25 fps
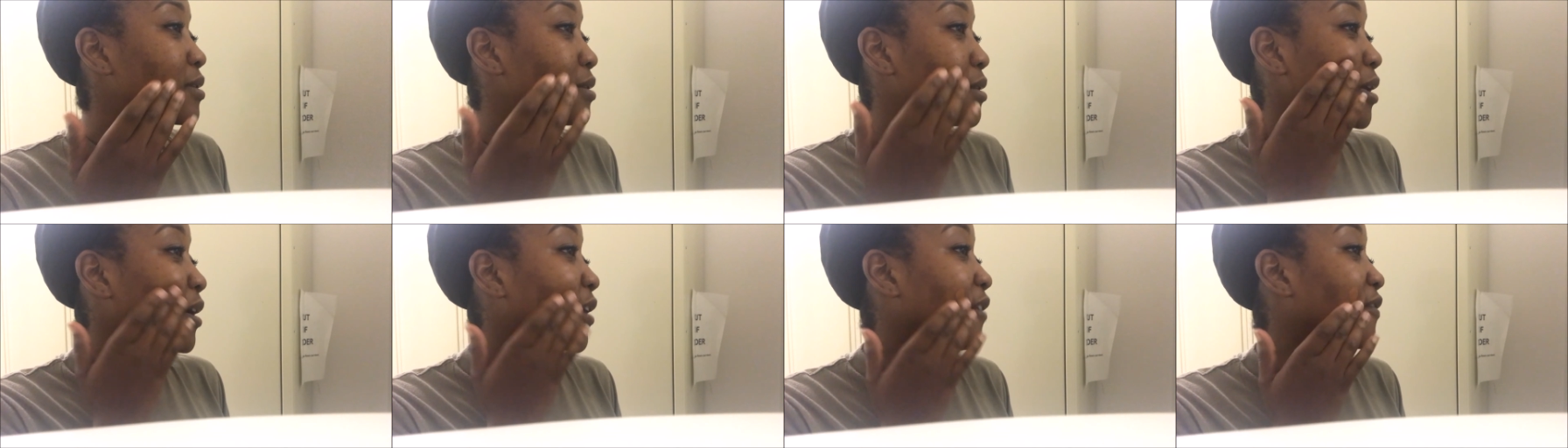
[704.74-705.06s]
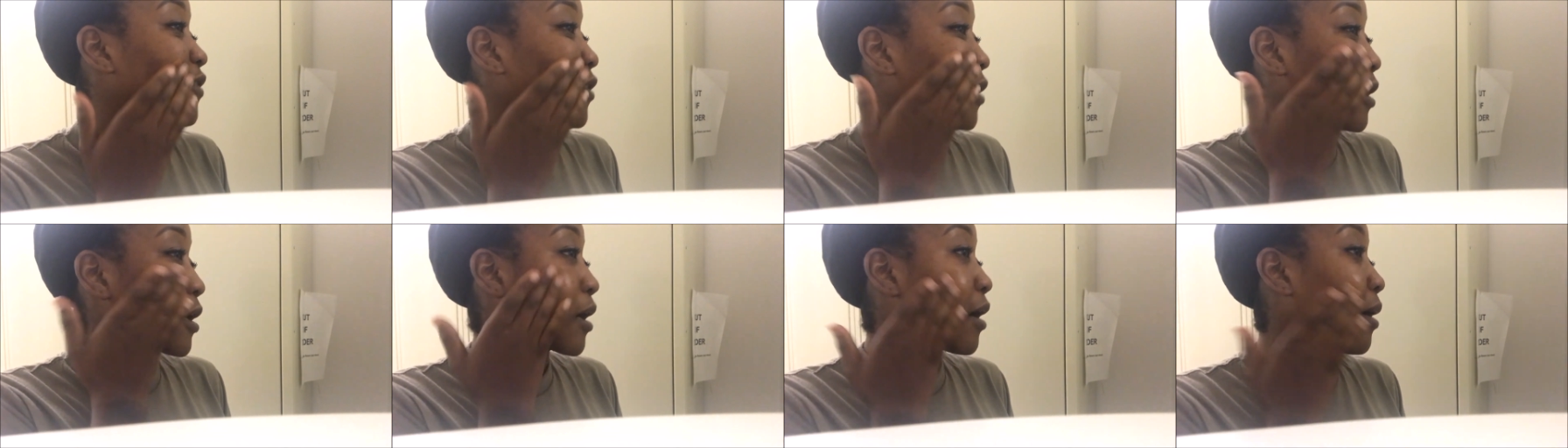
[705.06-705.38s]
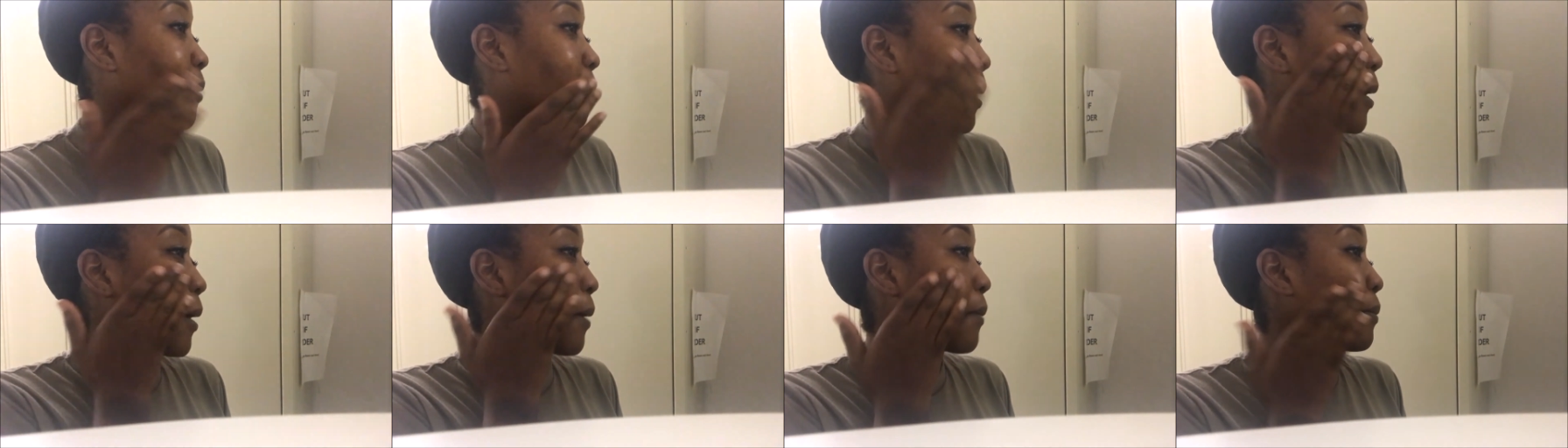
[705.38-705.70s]
looking for a
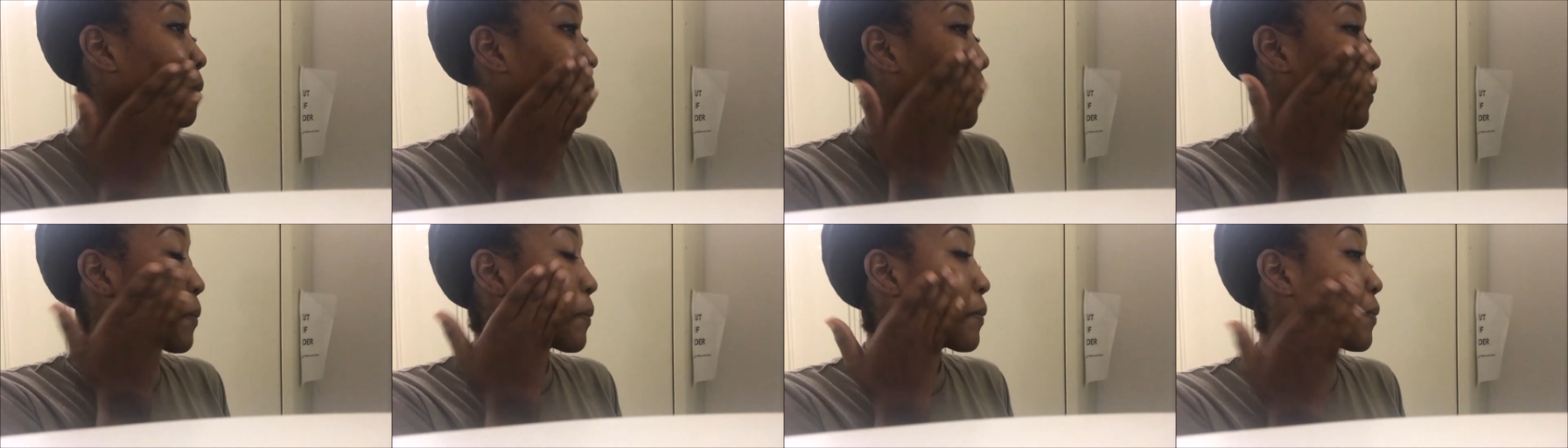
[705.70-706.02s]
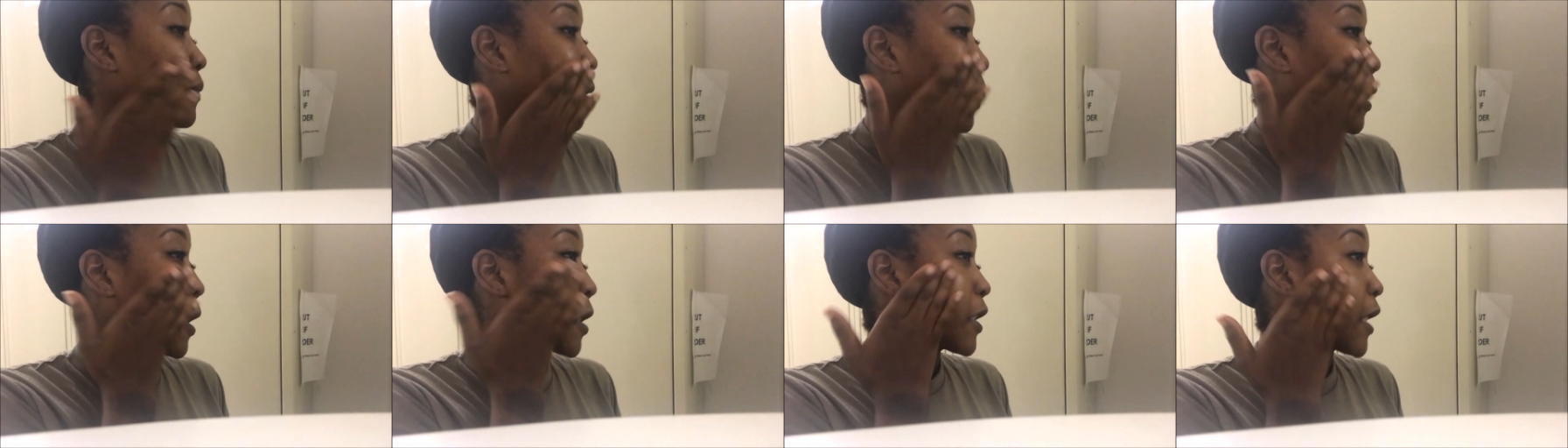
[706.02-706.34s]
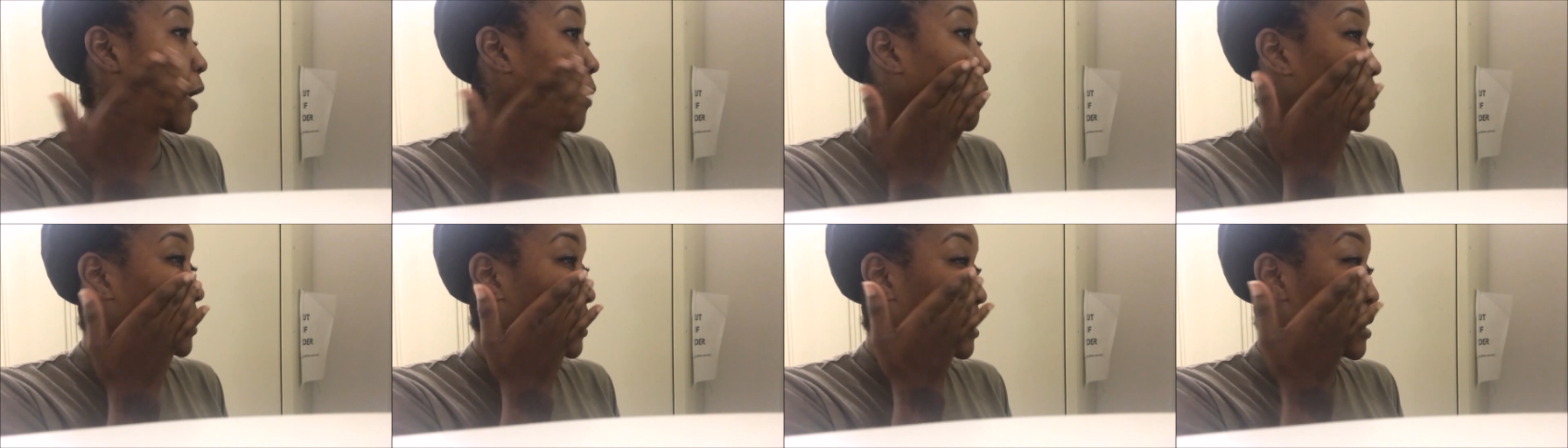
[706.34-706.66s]
come up,
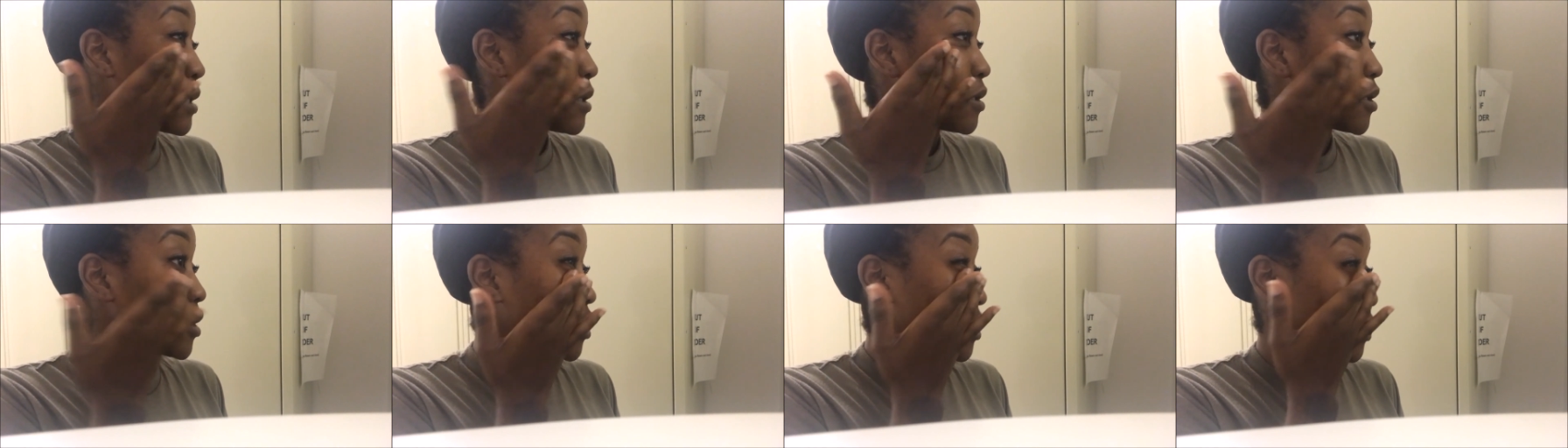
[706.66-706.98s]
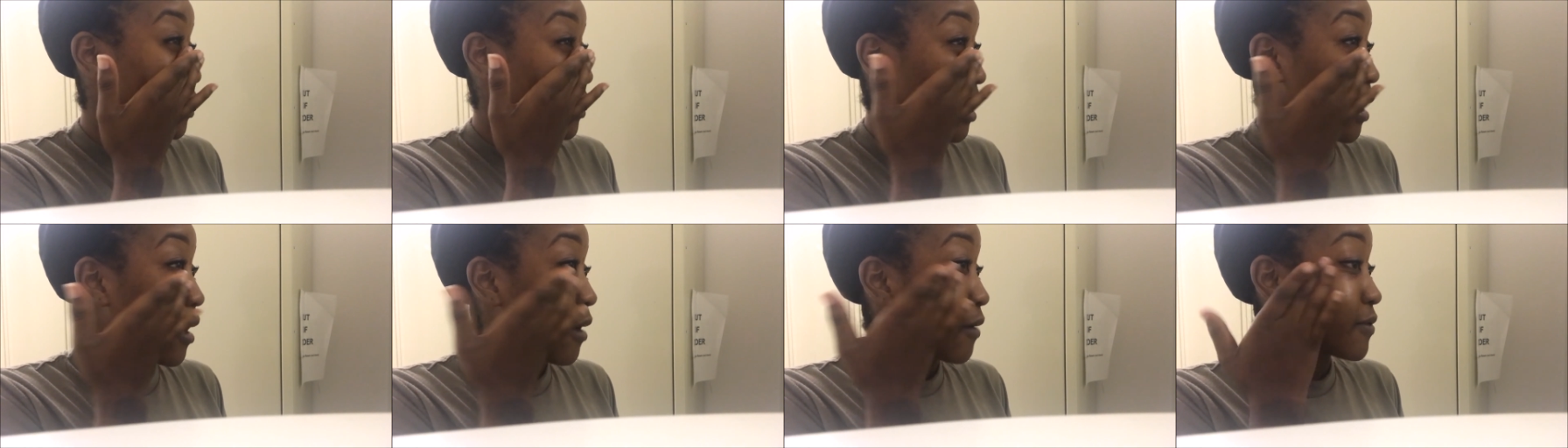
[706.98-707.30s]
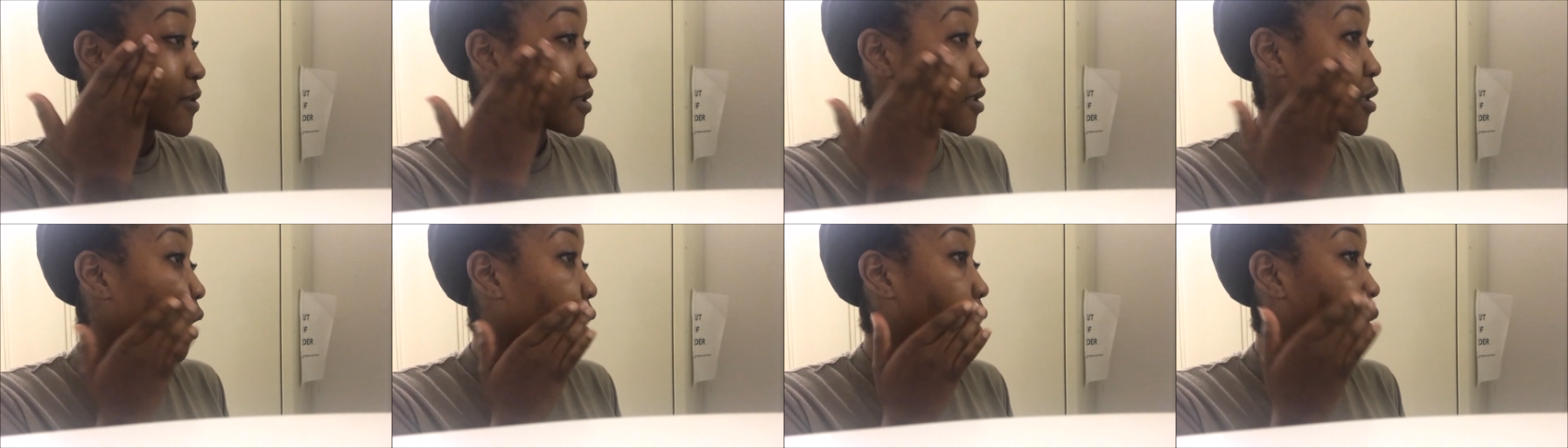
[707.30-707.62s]
they will steal your
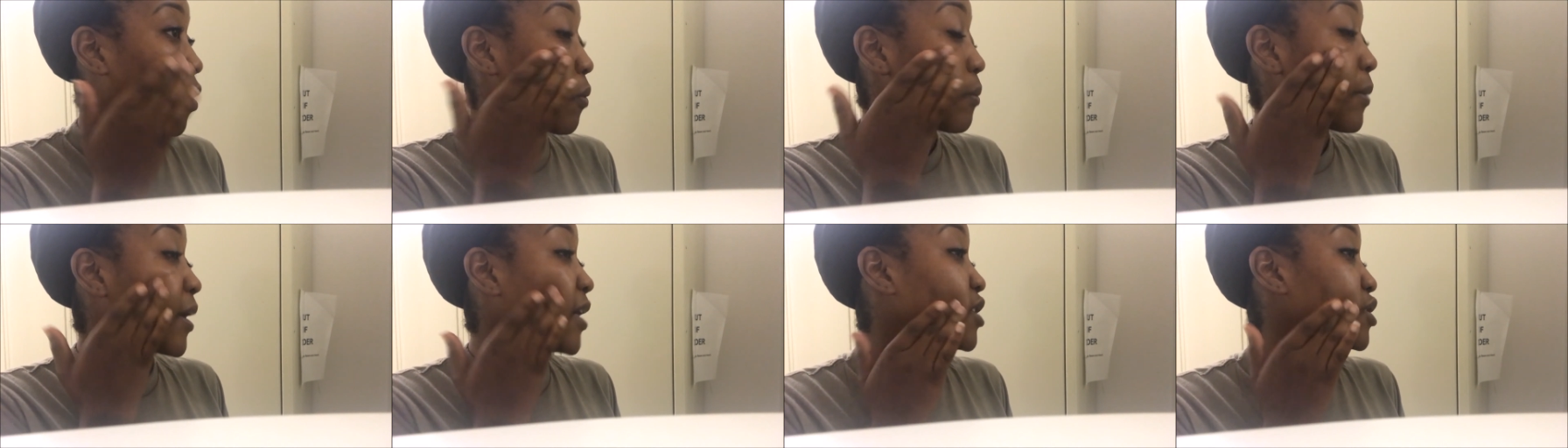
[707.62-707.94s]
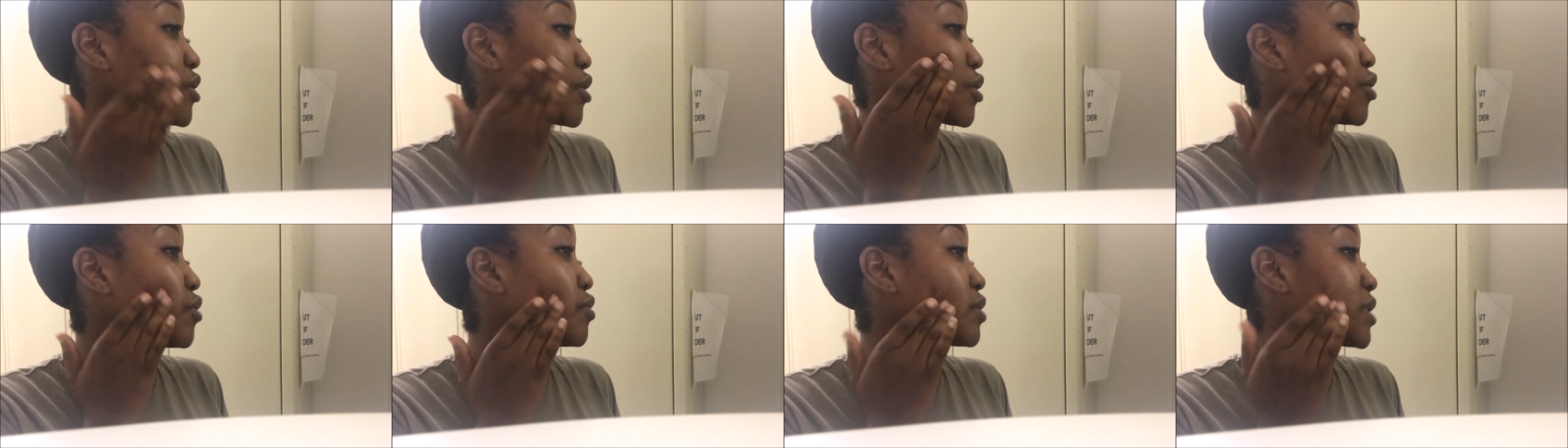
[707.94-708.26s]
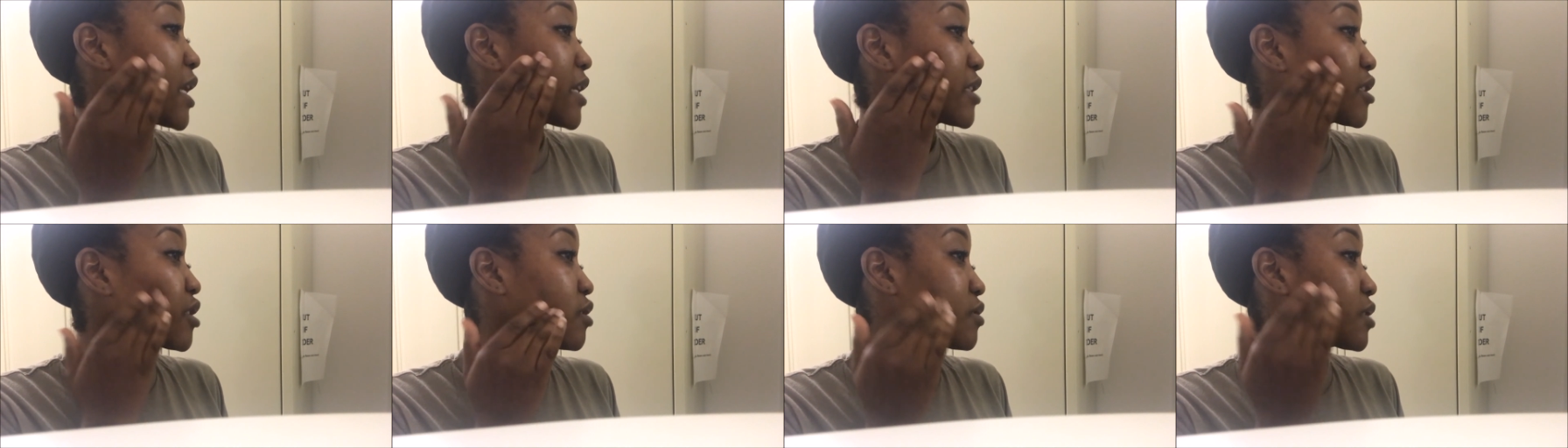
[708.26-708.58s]
stuff. So make sure you
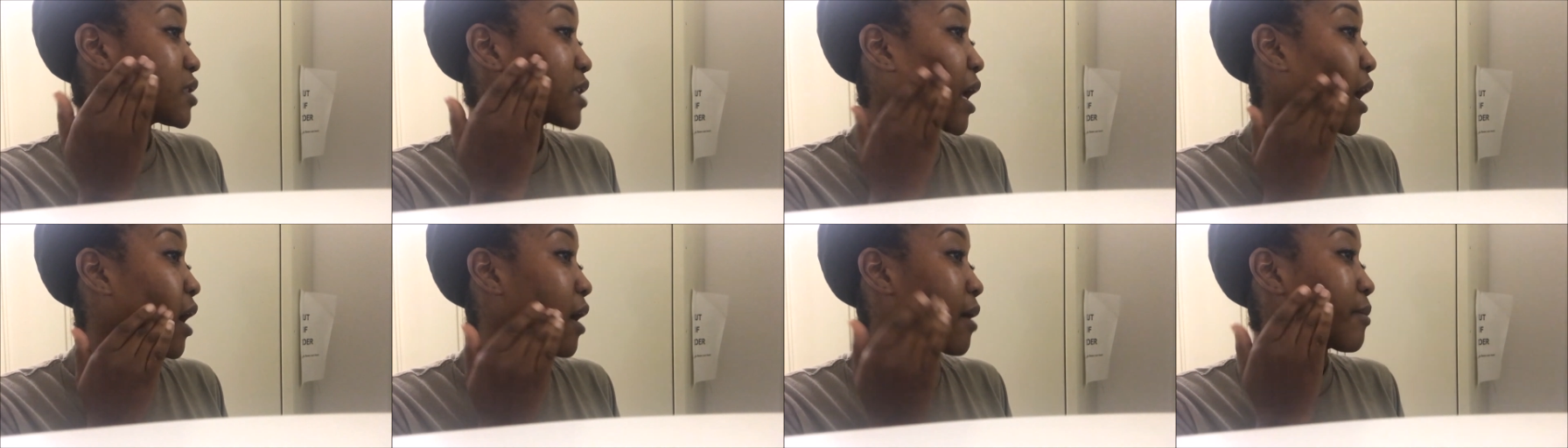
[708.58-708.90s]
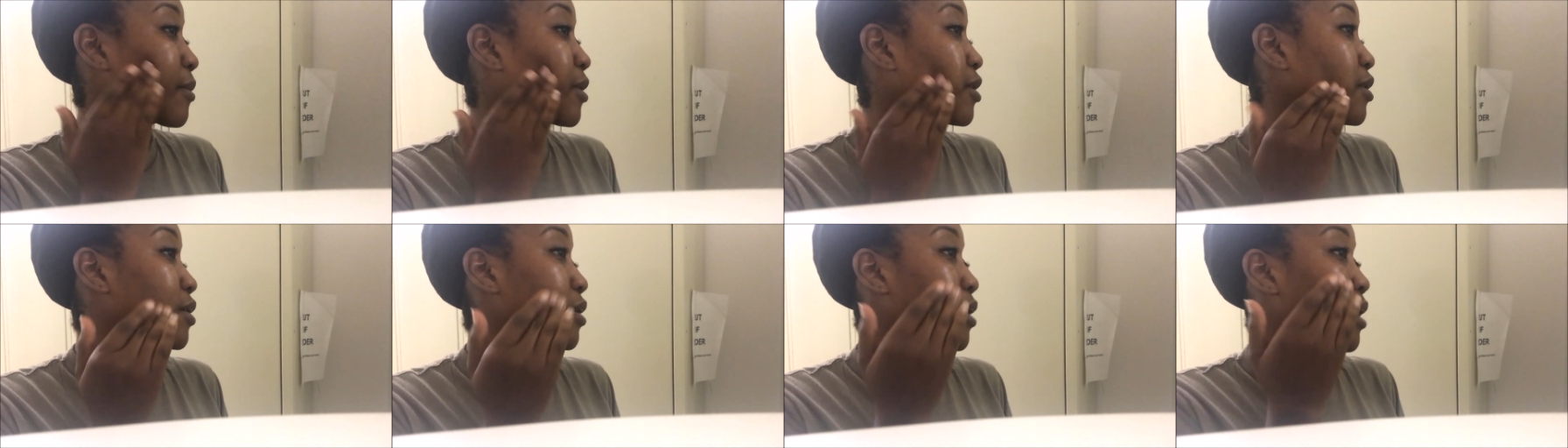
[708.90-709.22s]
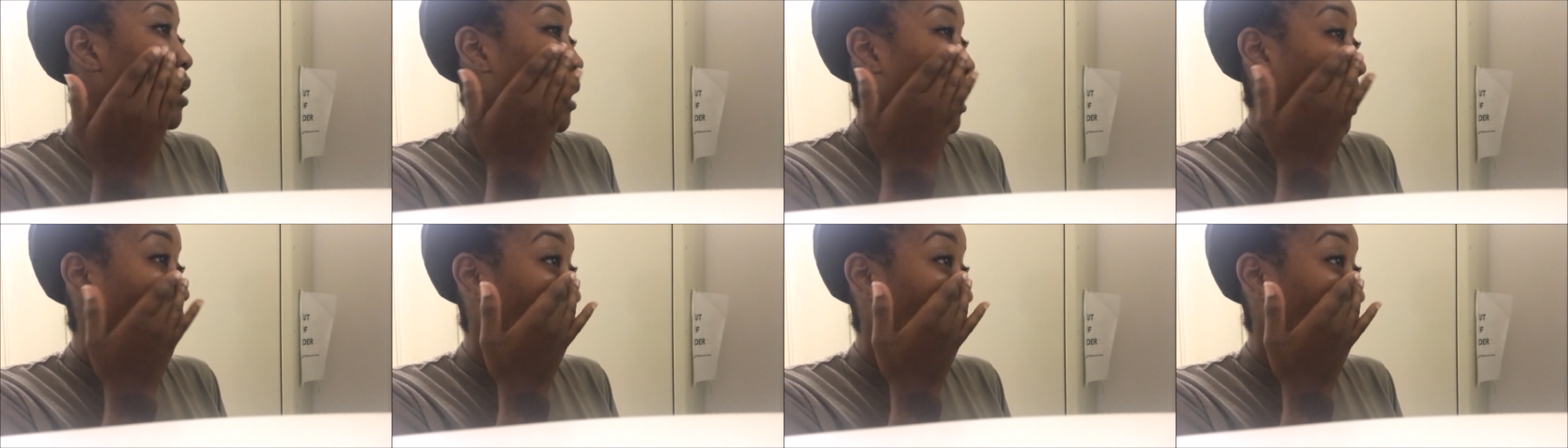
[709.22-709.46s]
set your timer.